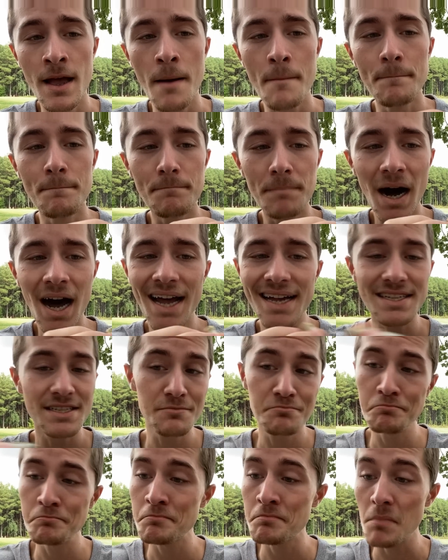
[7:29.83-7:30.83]
But
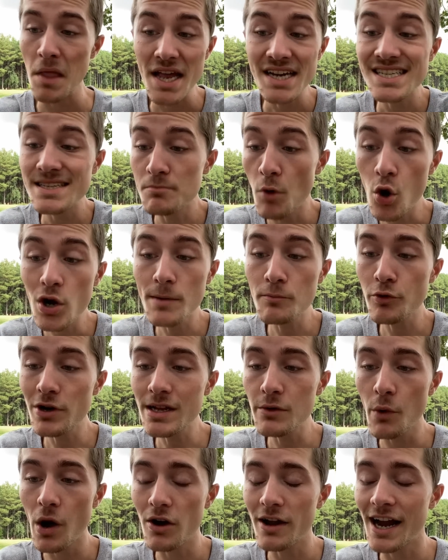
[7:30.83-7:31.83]
it's smoking pretty
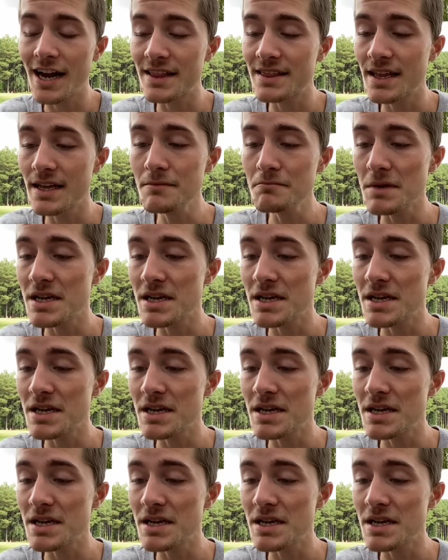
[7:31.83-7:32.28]
well kind of thing.